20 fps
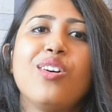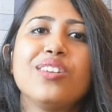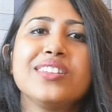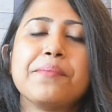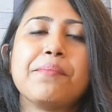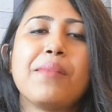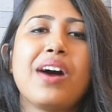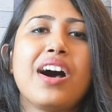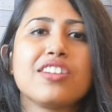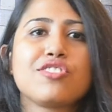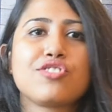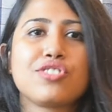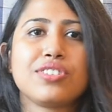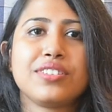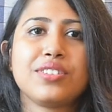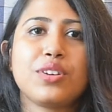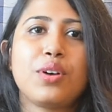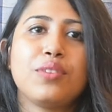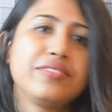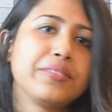the margin
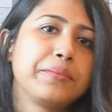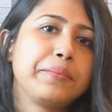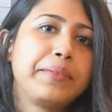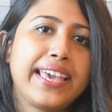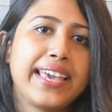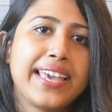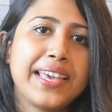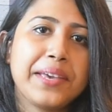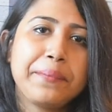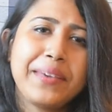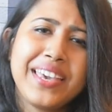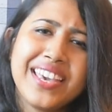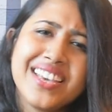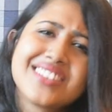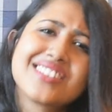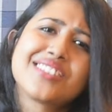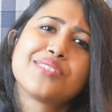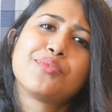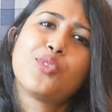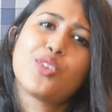of a bay. Bay,
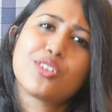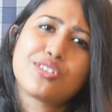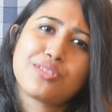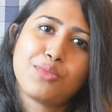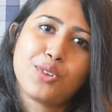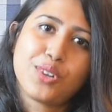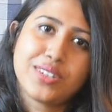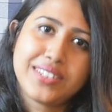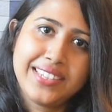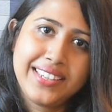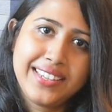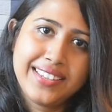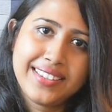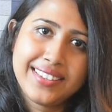it's a water body.